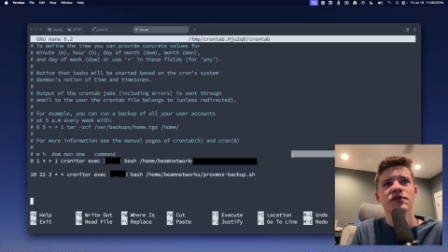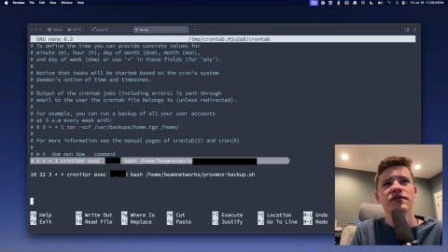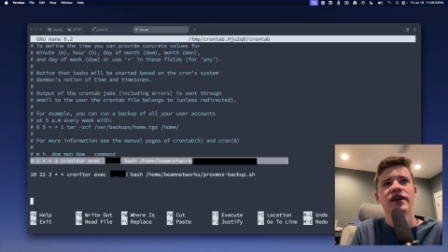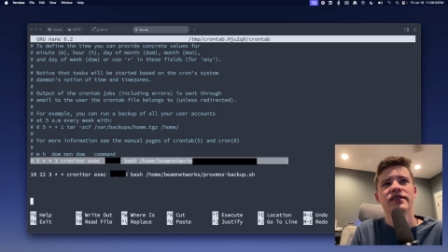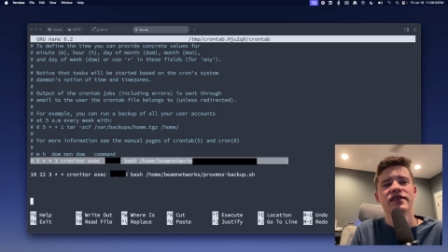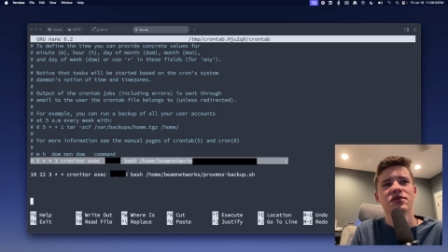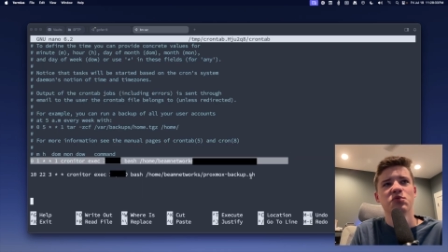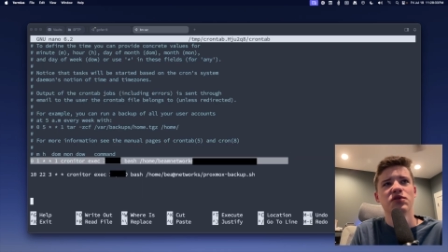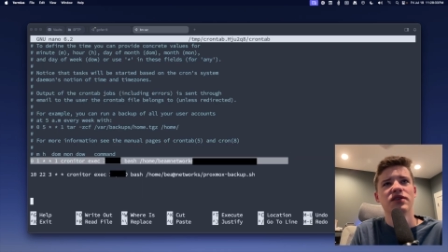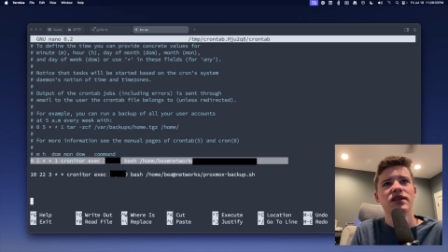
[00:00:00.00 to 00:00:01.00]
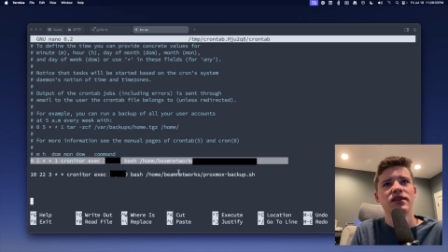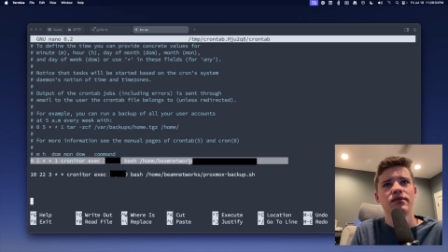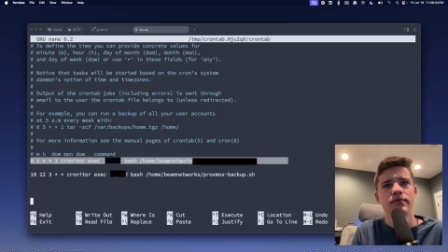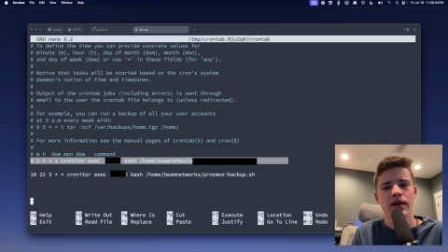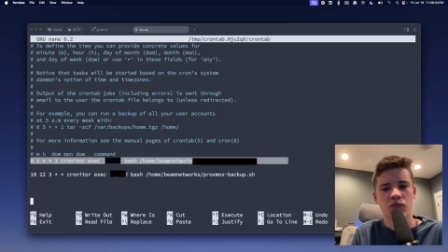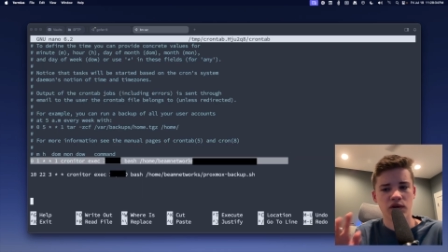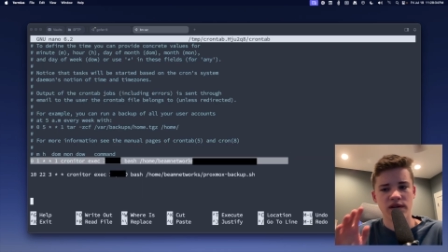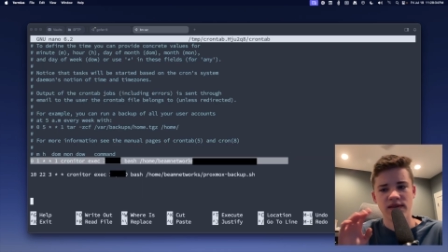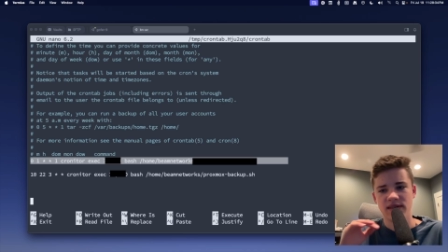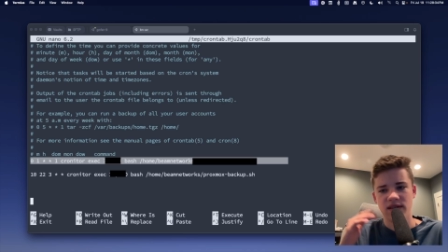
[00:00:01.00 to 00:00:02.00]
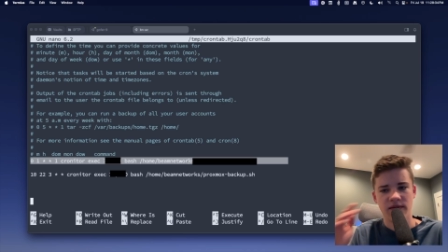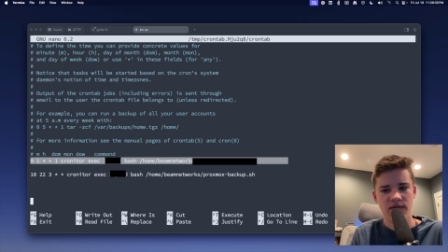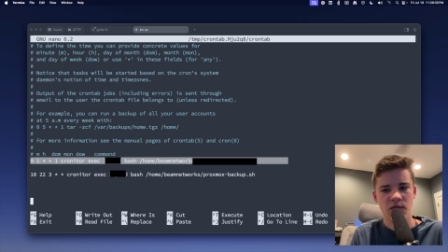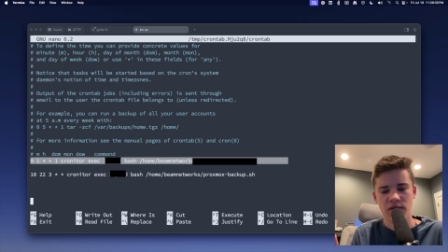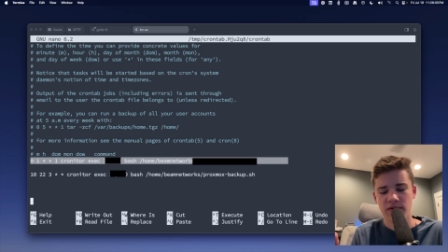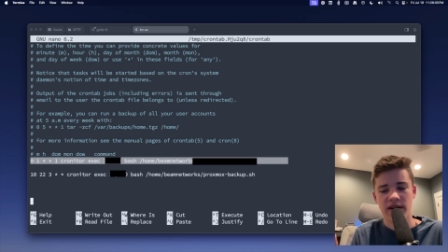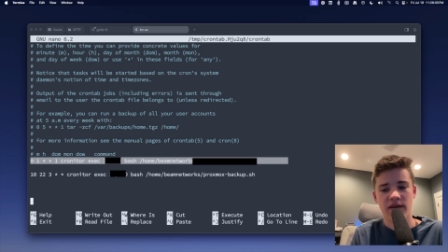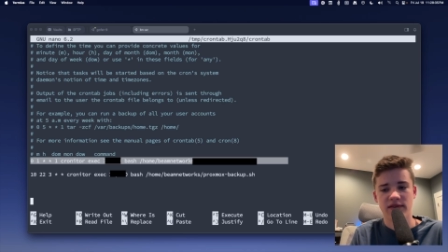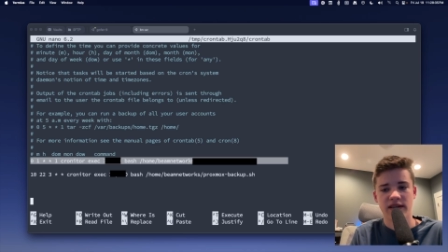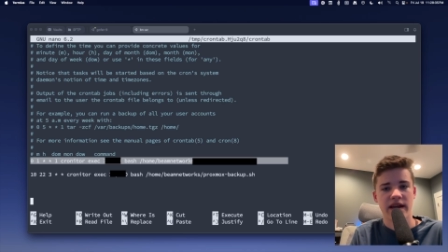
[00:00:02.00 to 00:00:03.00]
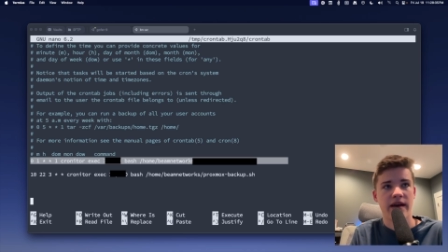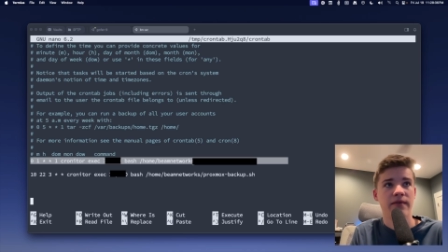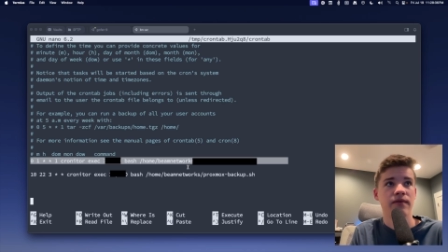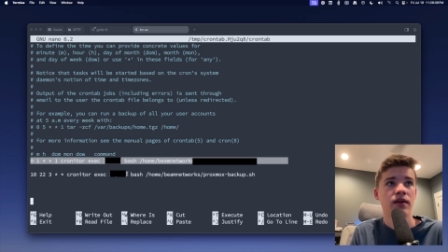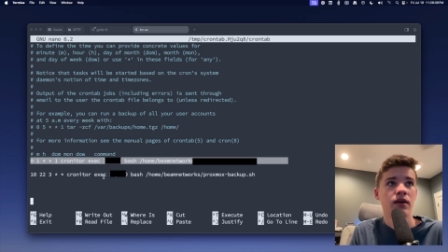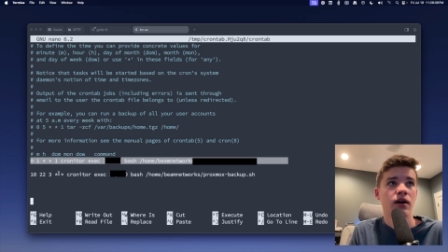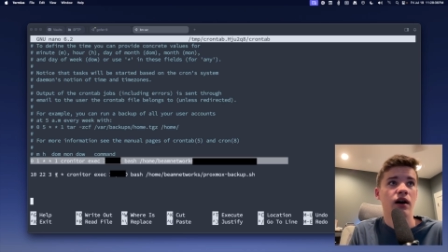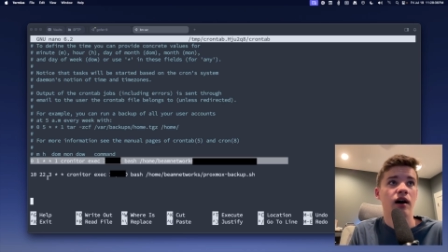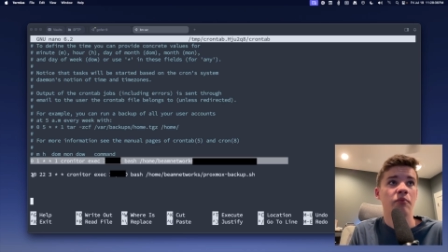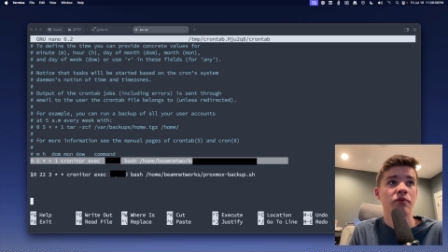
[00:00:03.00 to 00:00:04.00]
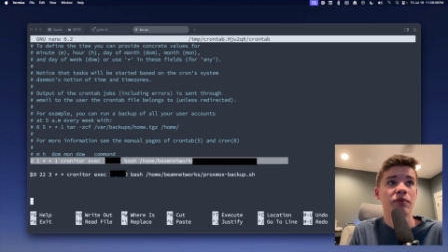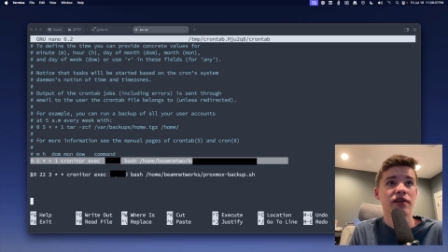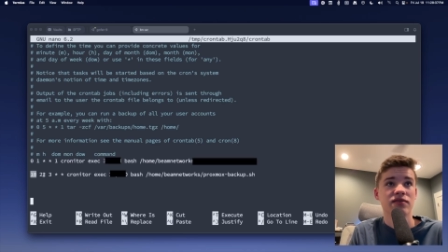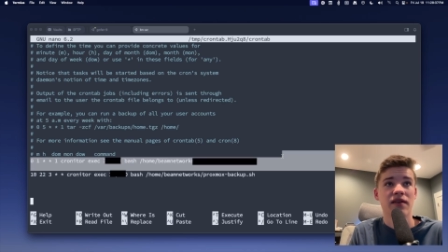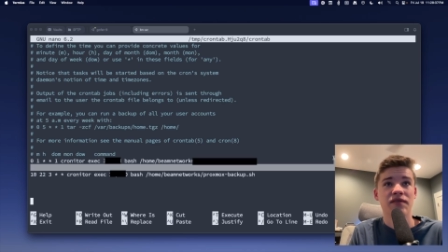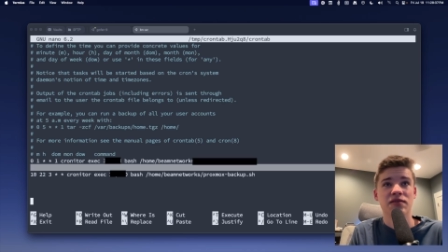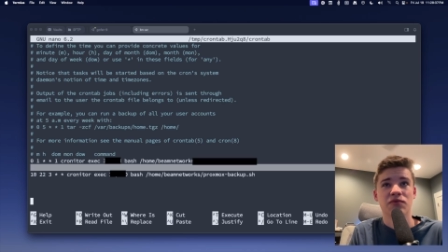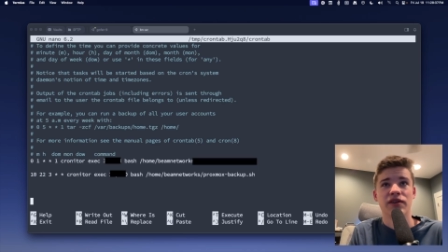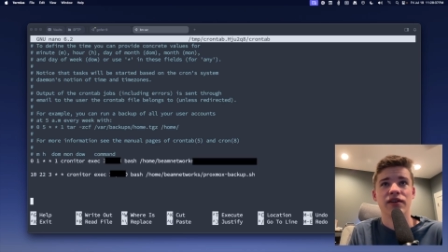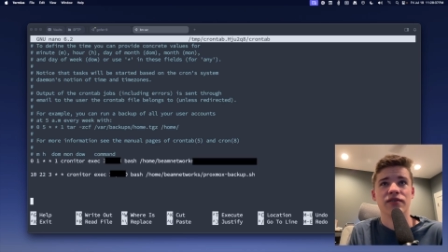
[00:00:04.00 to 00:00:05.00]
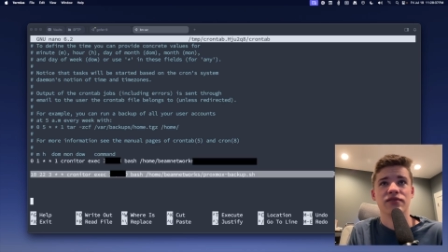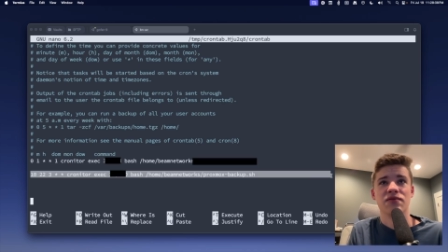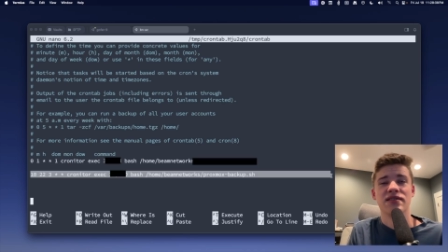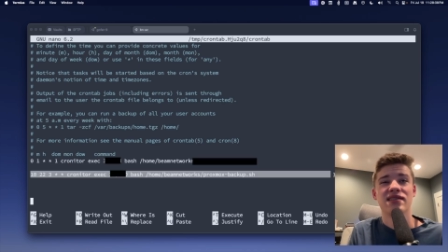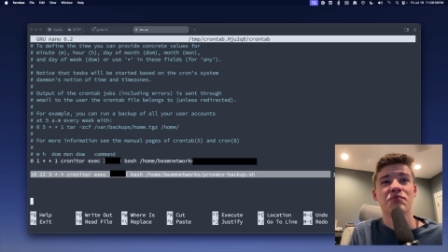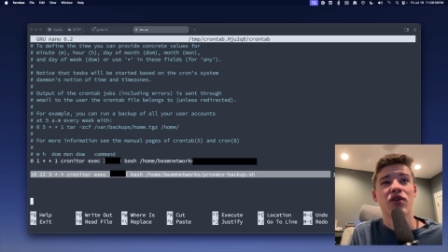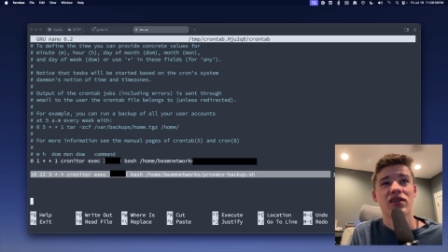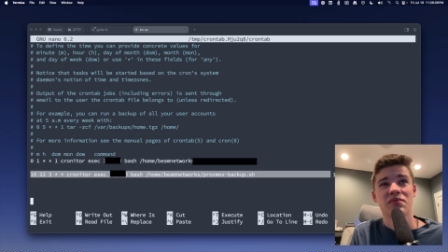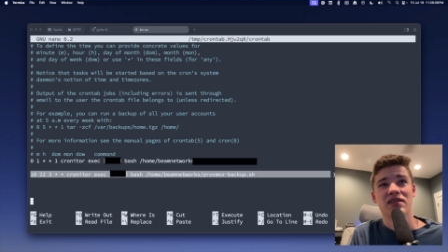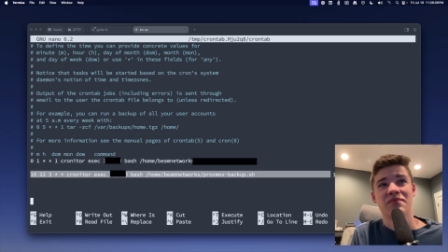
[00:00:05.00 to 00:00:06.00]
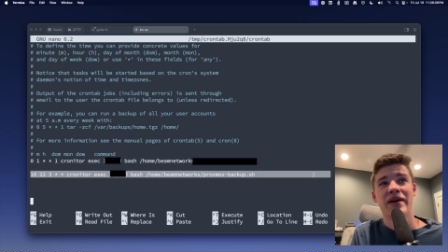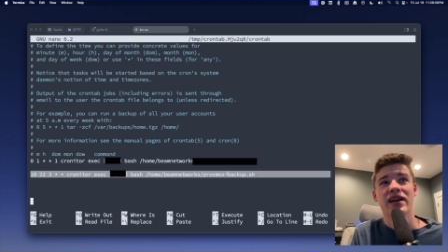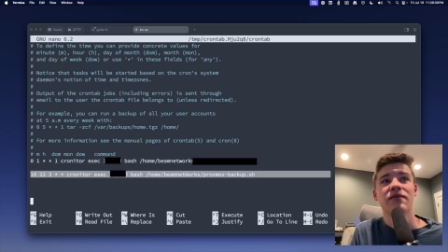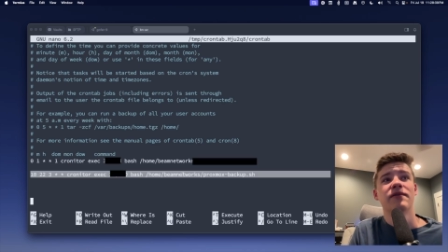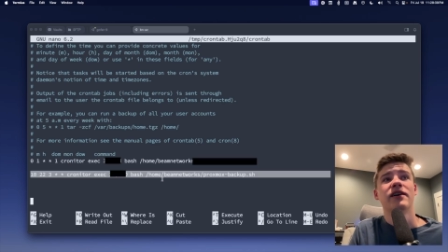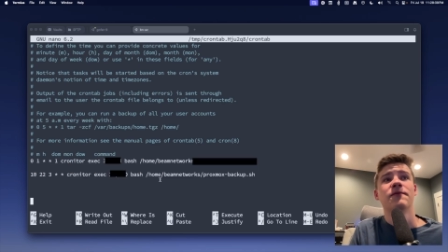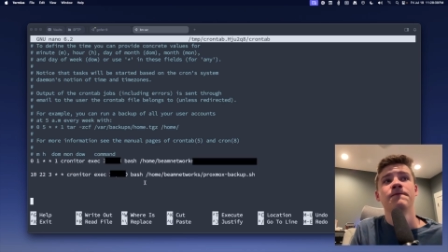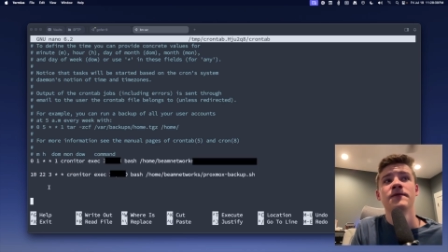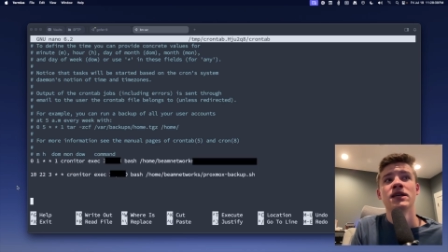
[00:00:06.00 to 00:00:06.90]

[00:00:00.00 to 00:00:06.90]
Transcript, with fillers: We've got this one that runs a few other files that I have, but we also have this one right here. So this is the Proxmox backup file.